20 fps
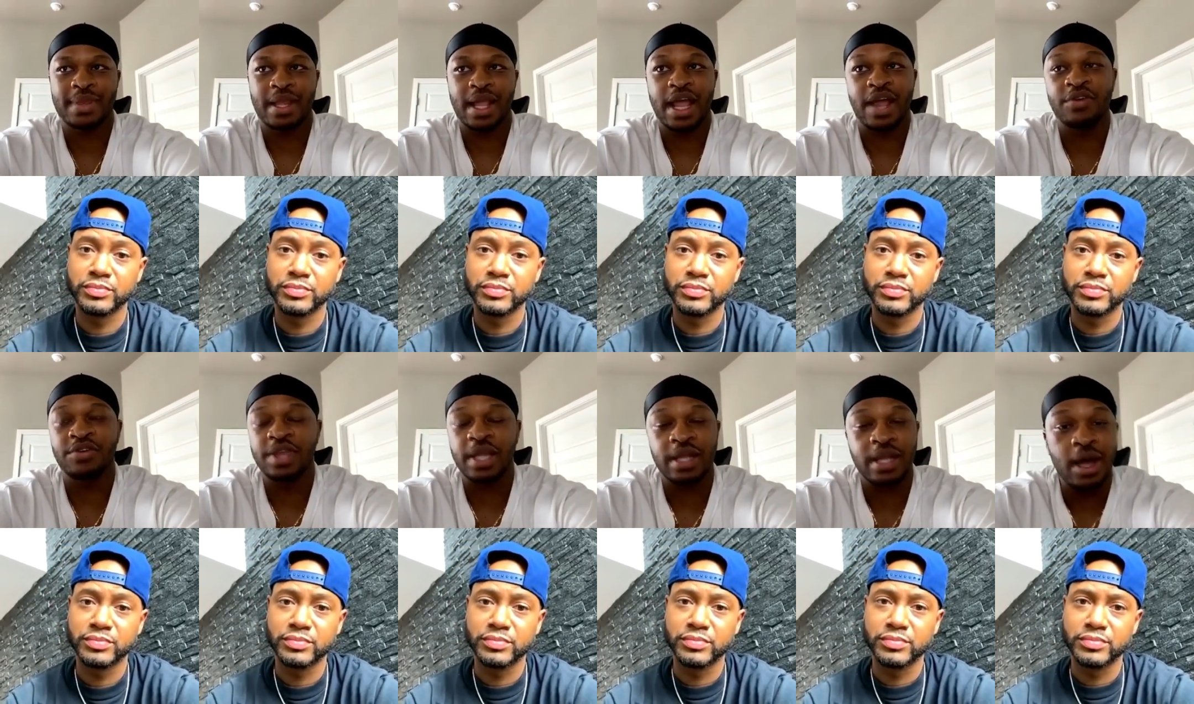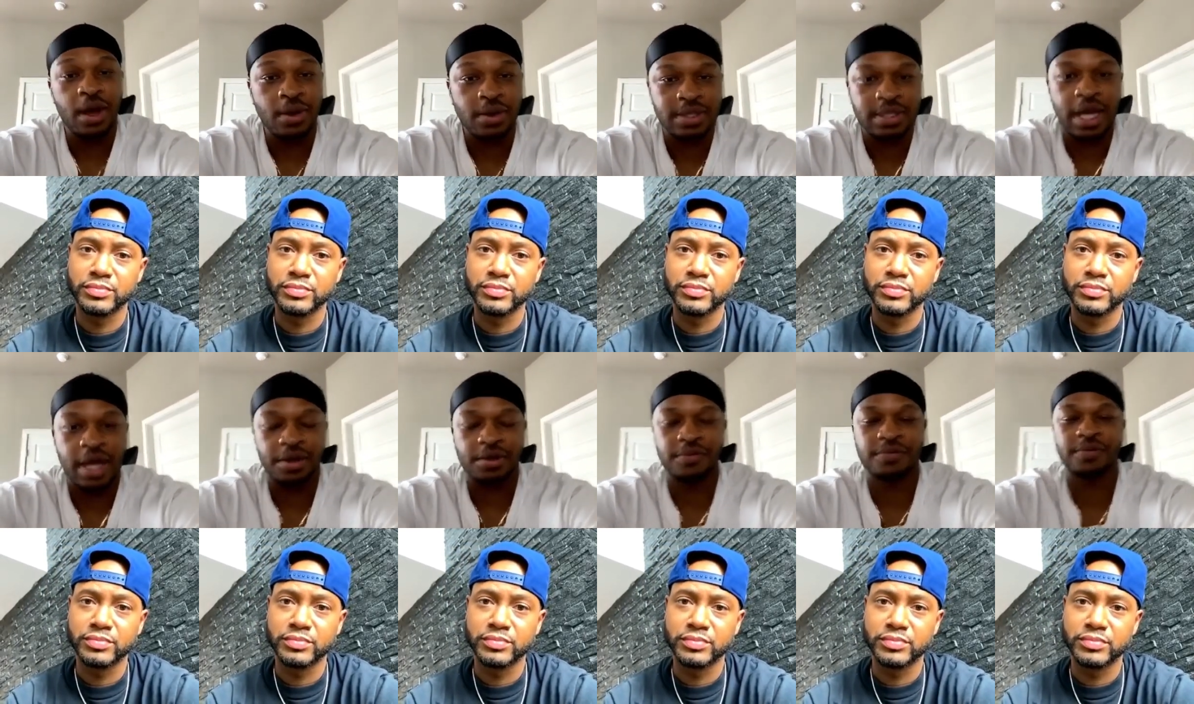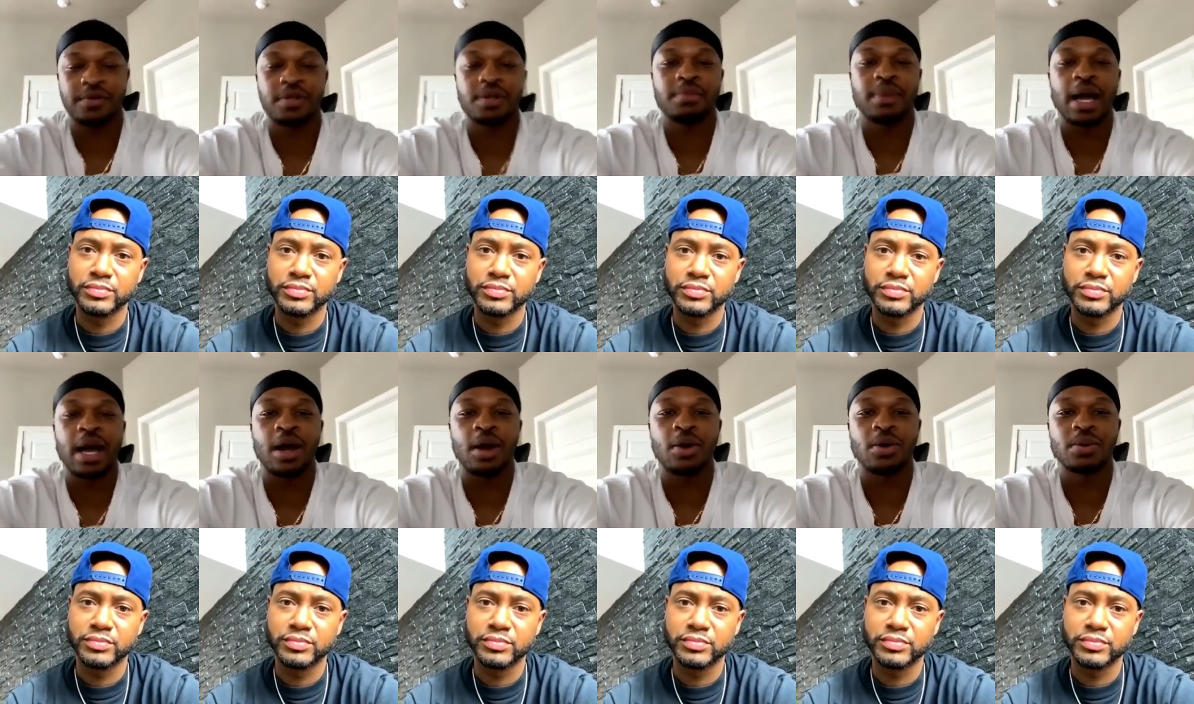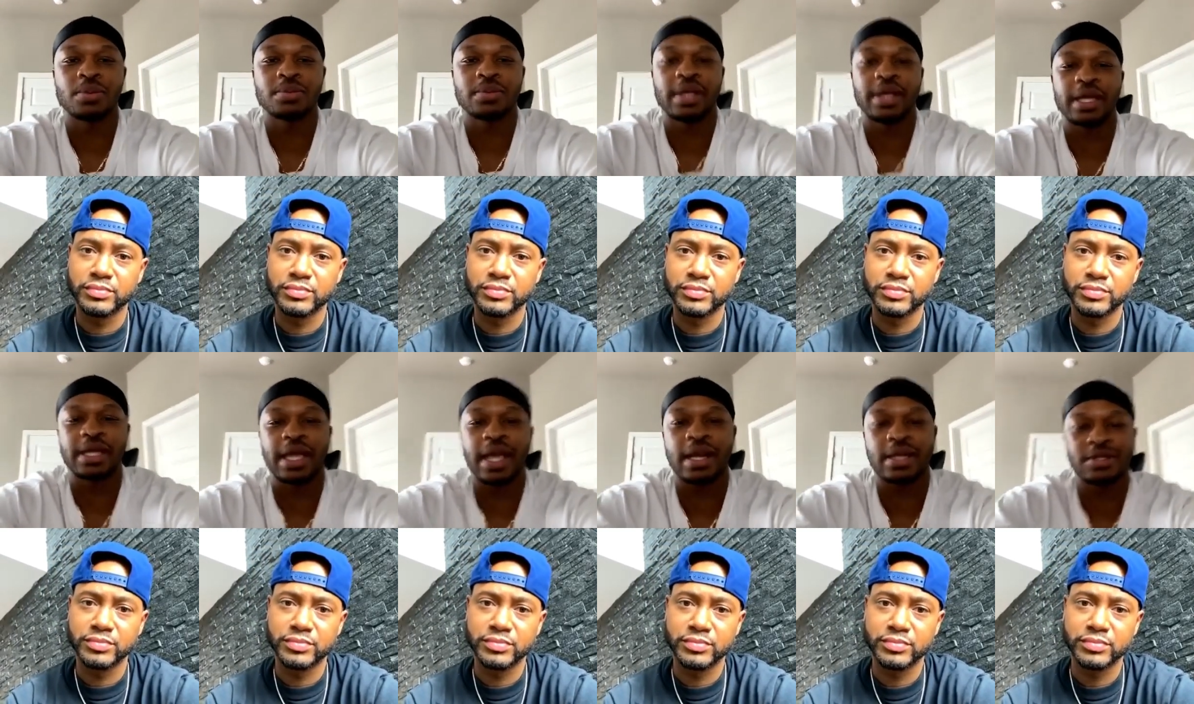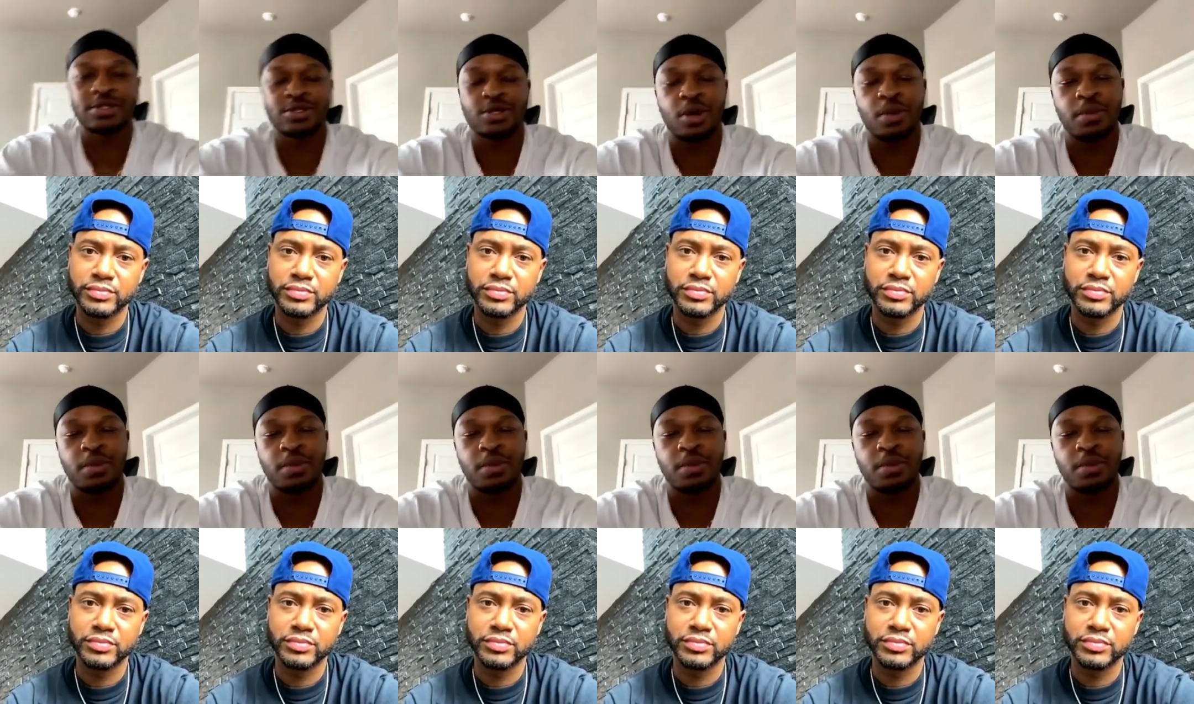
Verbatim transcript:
Speaker 1: everything else? How do you feel about it getting so